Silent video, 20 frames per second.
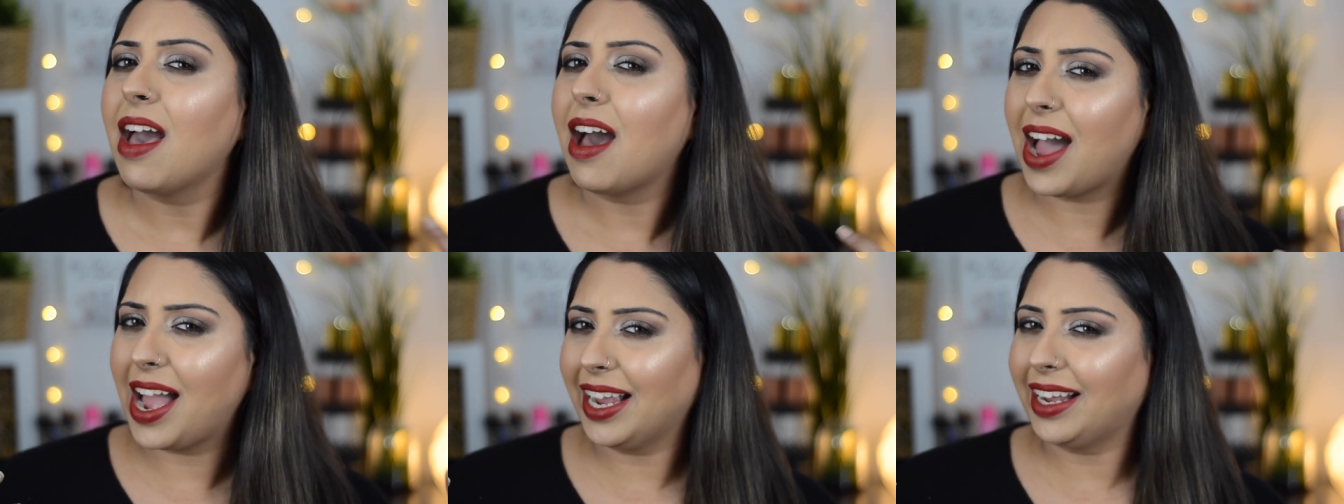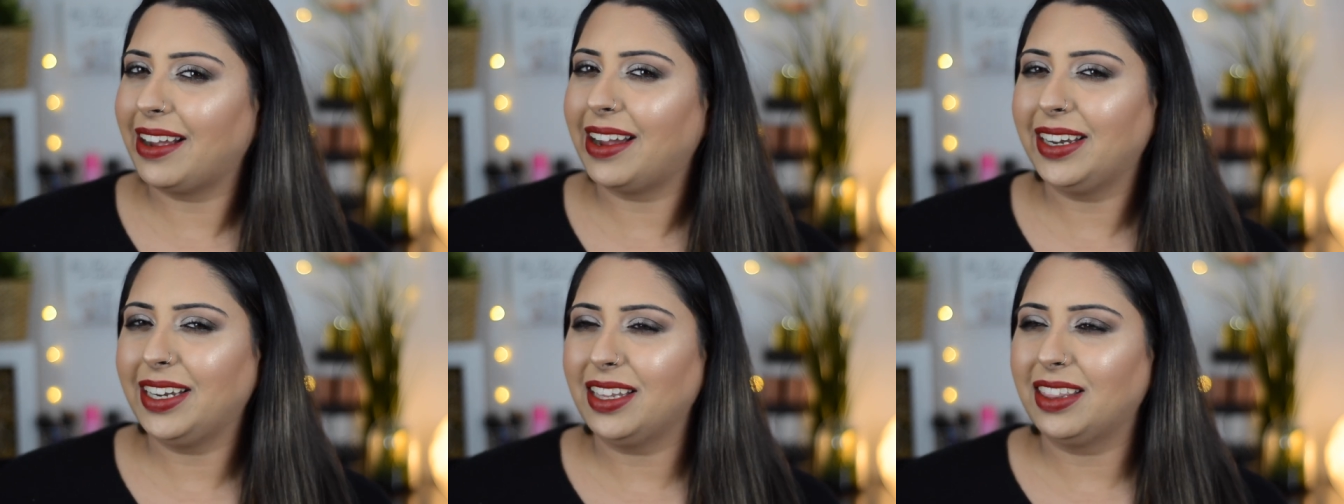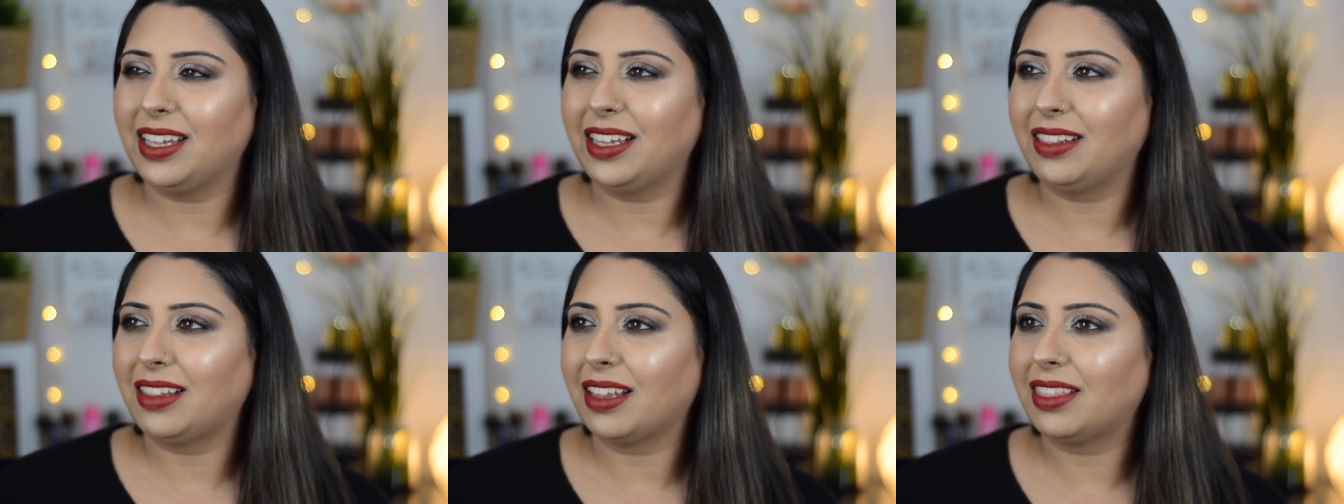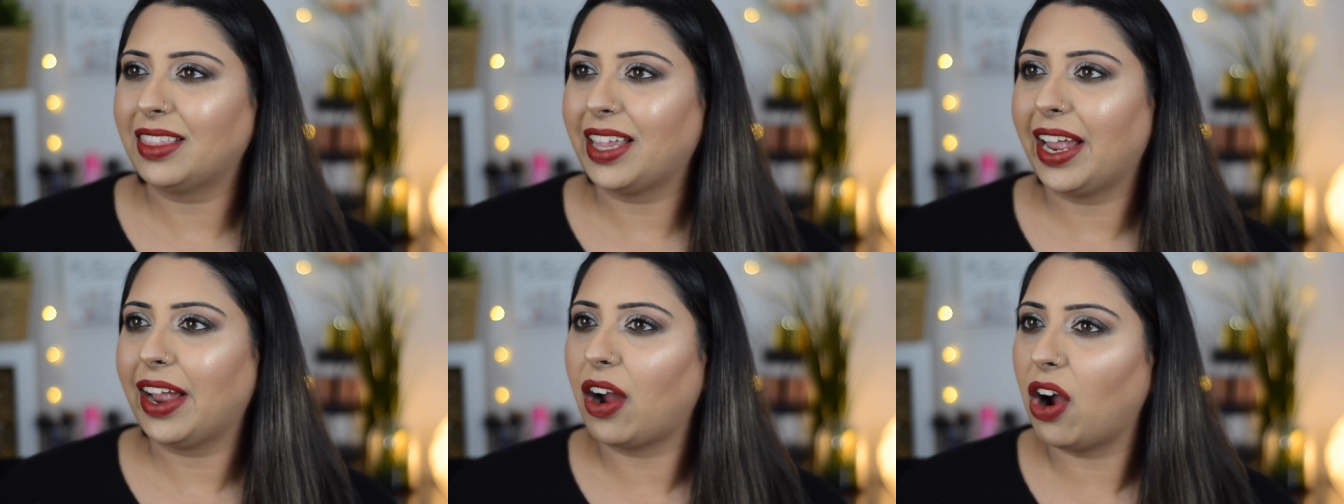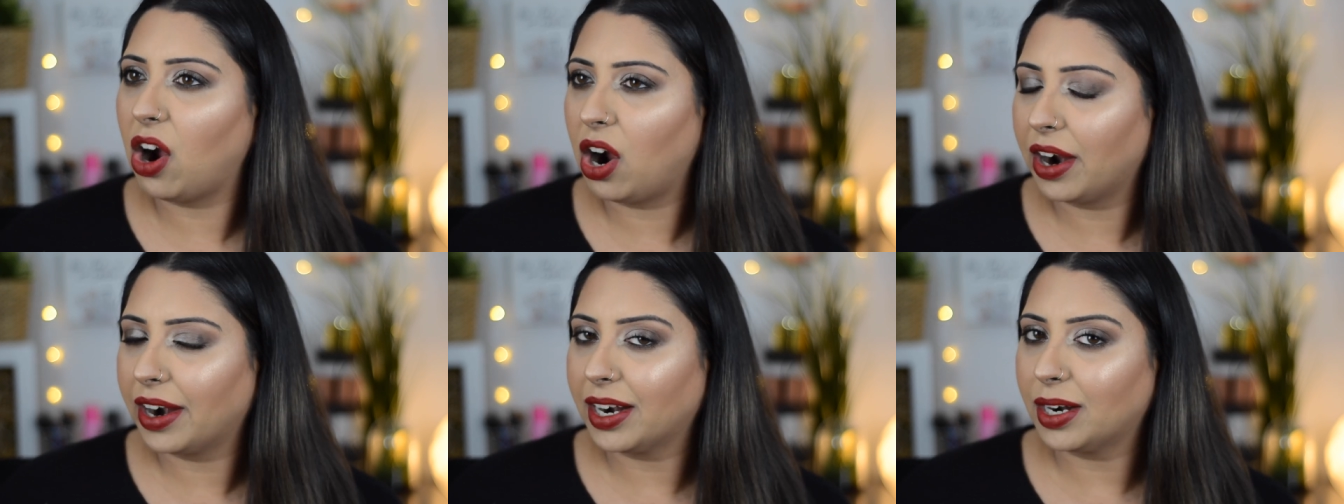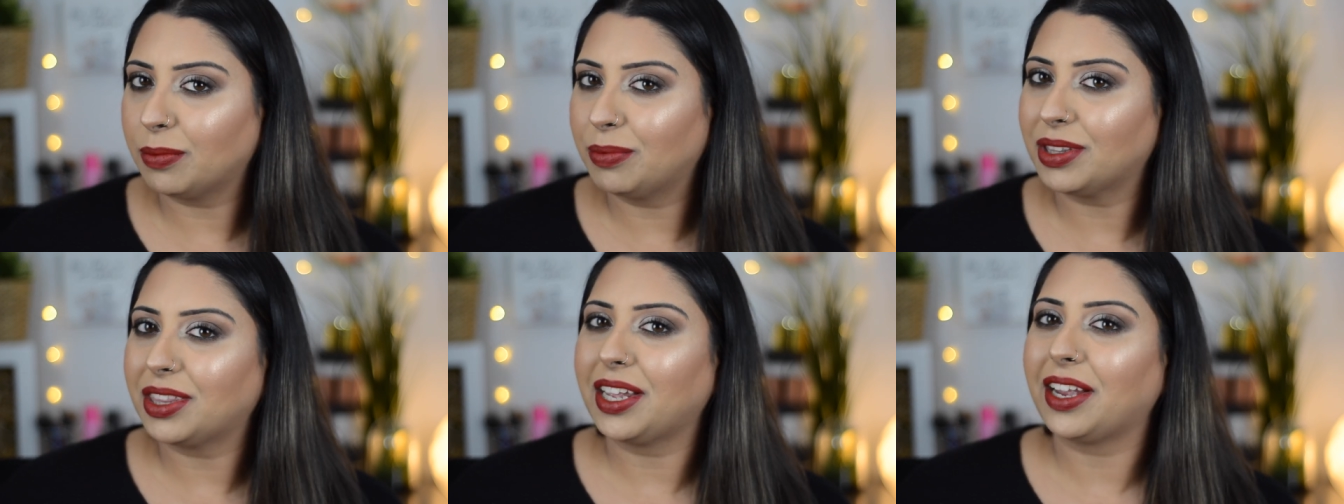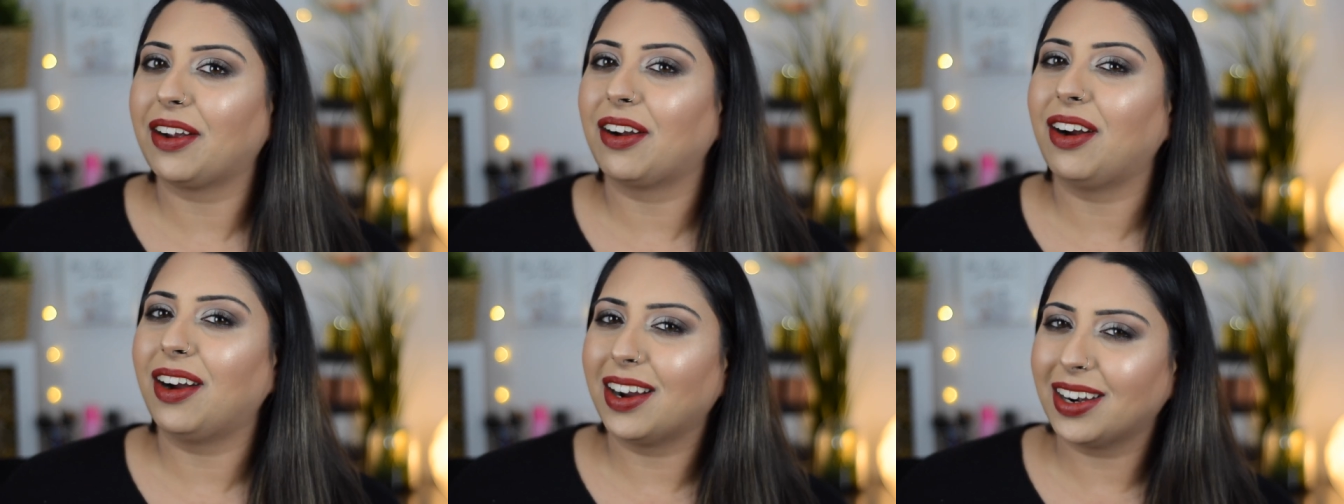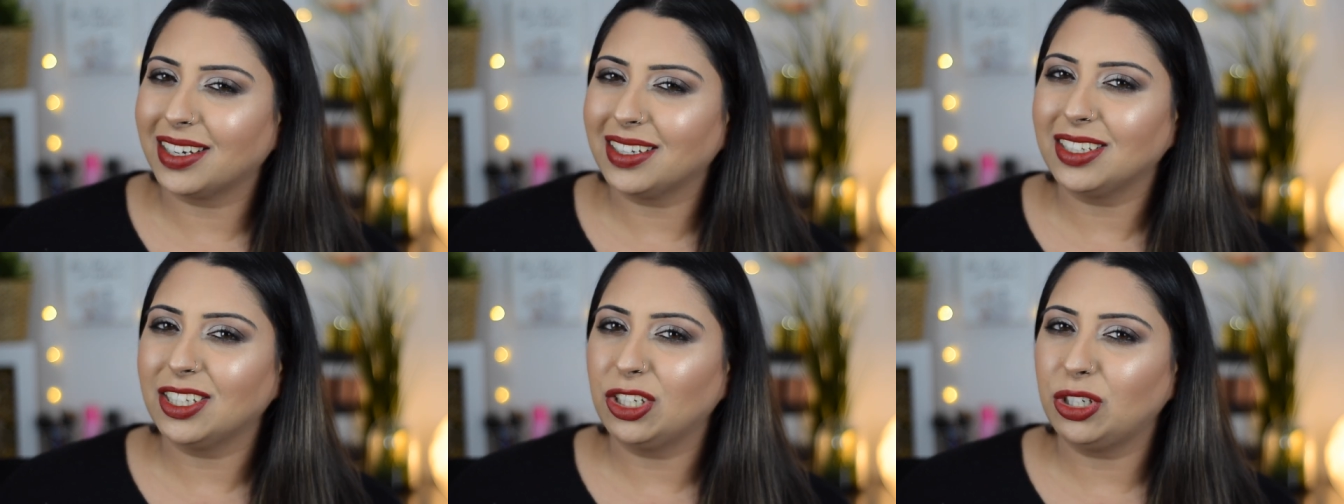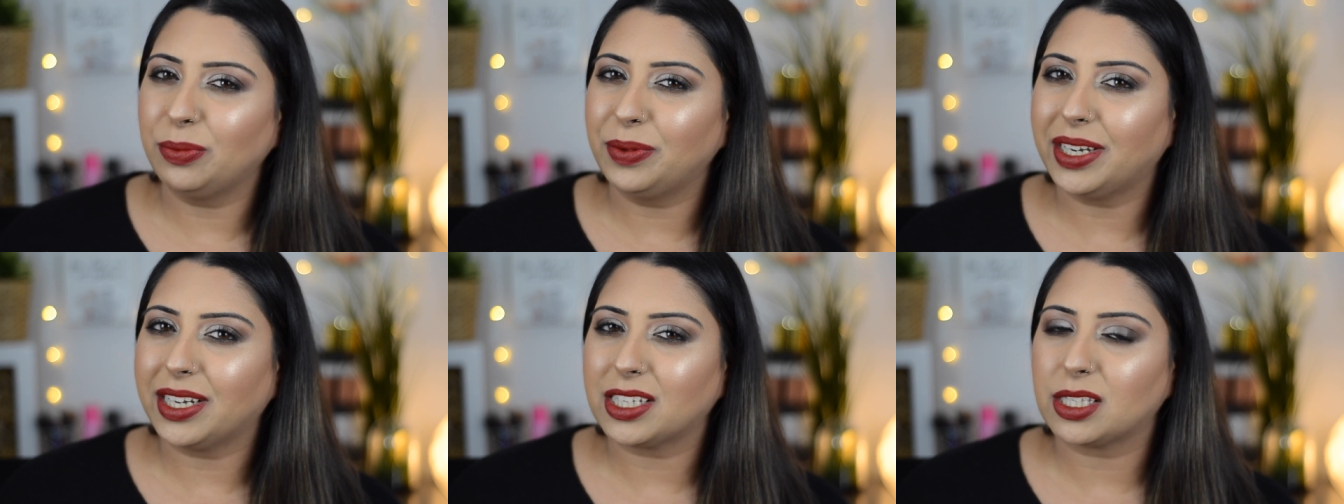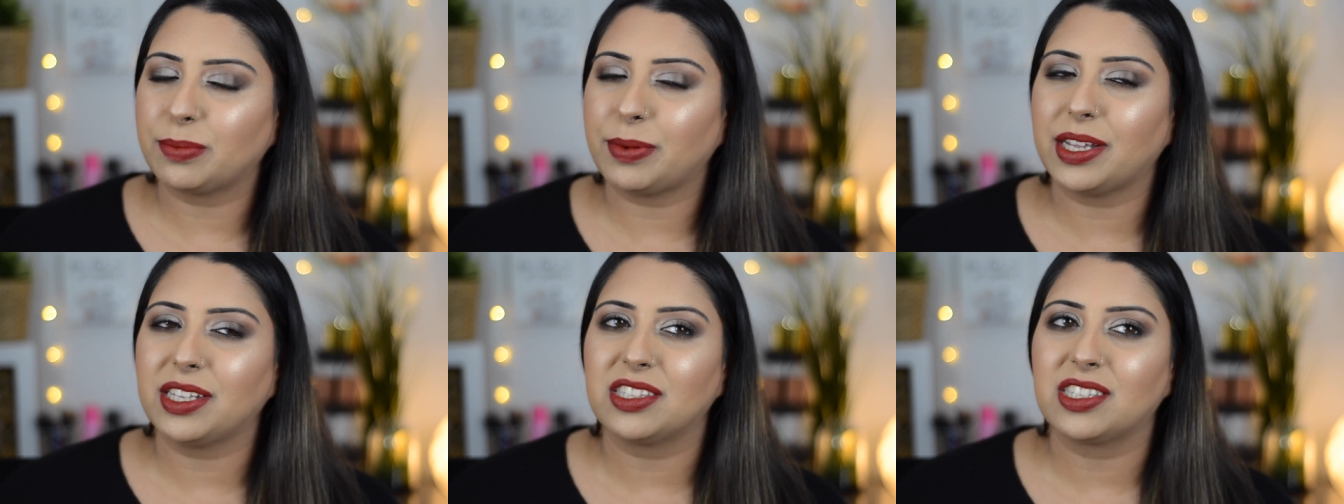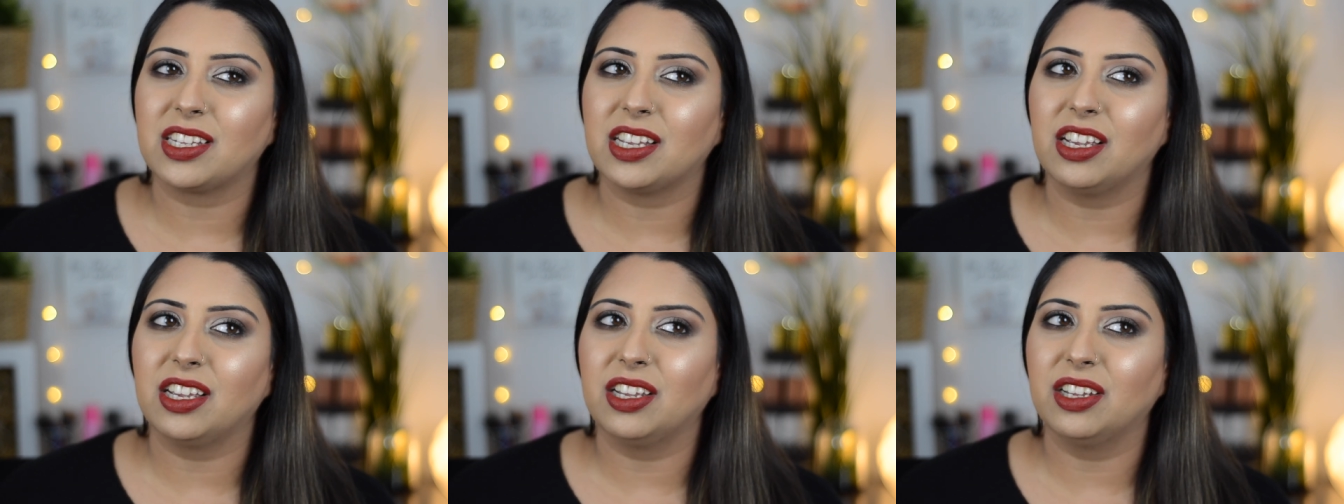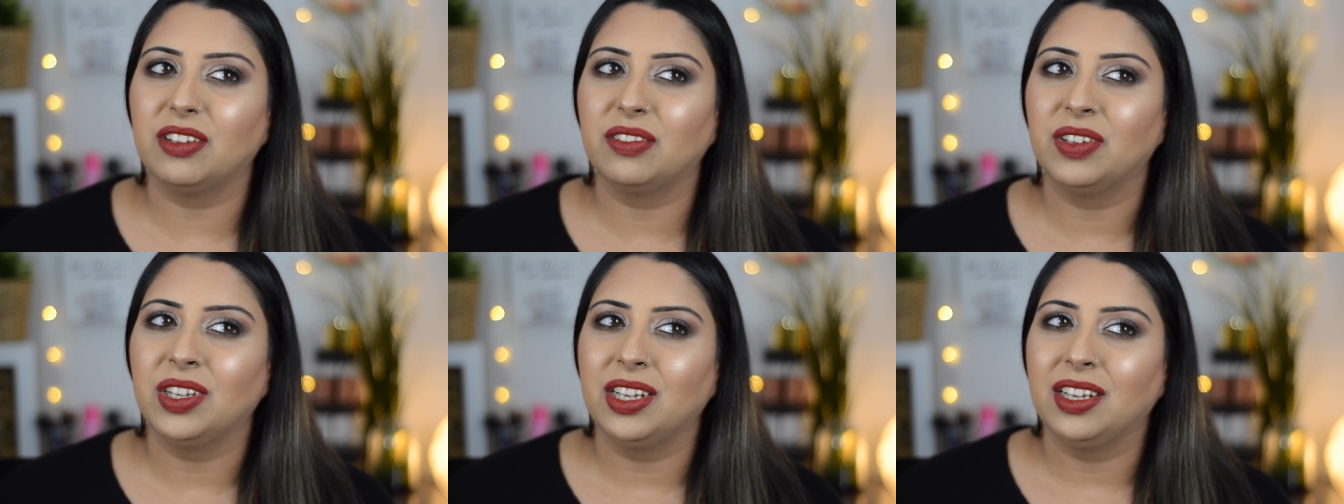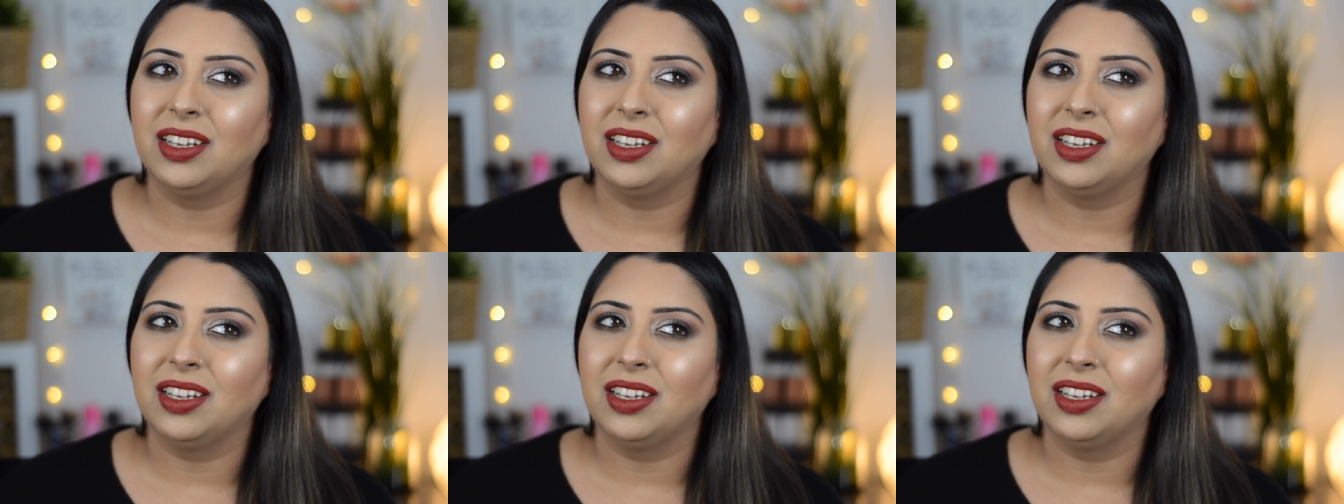I kind of think that they are, but they are a little bit expensive.